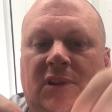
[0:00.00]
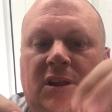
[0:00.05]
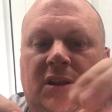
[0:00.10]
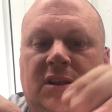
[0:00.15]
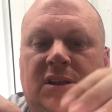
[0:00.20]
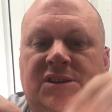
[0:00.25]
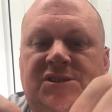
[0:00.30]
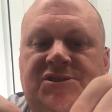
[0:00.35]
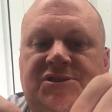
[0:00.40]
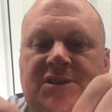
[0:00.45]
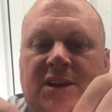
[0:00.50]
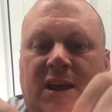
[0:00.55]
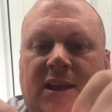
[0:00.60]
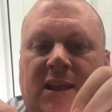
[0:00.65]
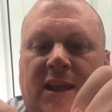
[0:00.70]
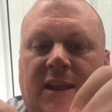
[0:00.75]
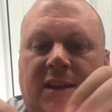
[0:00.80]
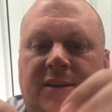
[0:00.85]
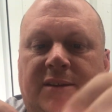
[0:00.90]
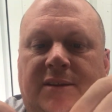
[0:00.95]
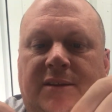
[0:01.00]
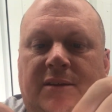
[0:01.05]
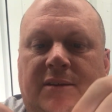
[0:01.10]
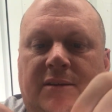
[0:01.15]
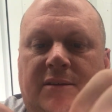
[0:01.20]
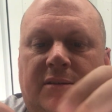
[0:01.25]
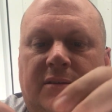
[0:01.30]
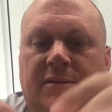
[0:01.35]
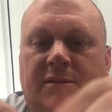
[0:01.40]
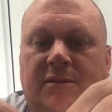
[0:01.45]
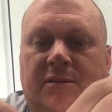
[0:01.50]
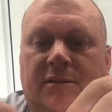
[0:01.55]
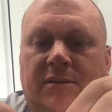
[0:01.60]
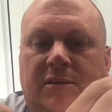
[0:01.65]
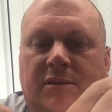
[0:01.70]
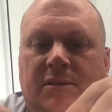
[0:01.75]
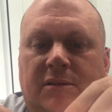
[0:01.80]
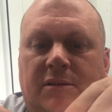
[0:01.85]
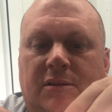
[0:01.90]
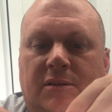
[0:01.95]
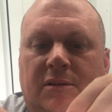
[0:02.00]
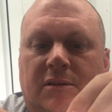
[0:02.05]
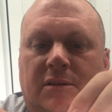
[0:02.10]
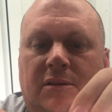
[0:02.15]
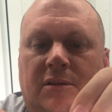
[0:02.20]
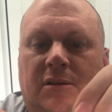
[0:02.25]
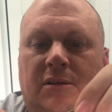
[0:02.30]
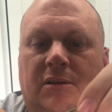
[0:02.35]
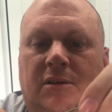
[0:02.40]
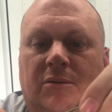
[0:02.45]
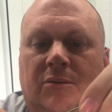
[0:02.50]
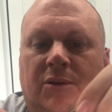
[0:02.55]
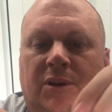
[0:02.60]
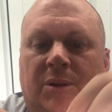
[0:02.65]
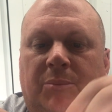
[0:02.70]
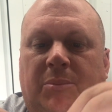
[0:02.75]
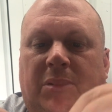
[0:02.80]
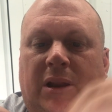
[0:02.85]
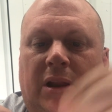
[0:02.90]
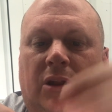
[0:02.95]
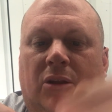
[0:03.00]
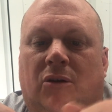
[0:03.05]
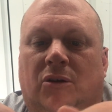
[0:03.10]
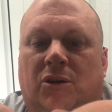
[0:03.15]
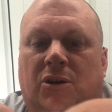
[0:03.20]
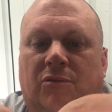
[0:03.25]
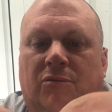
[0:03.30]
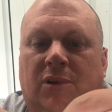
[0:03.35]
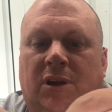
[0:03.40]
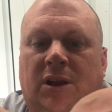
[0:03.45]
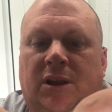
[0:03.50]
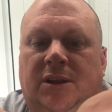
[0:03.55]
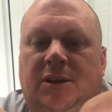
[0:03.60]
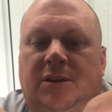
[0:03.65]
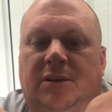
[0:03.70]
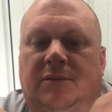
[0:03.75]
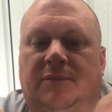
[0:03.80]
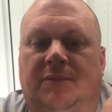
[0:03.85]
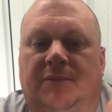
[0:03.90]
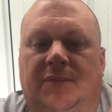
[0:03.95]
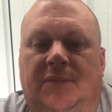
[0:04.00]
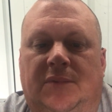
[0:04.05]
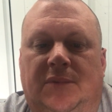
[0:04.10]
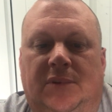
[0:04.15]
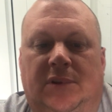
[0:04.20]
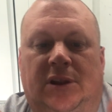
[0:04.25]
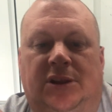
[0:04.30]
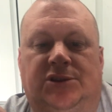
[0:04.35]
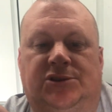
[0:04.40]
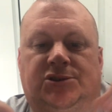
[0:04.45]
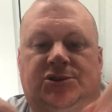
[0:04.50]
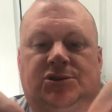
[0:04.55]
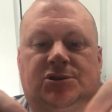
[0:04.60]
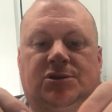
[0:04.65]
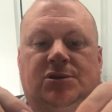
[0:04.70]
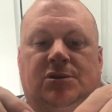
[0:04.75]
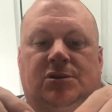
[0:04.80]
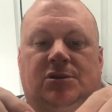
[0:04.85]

this tag end, I want it a bit longer really. Let's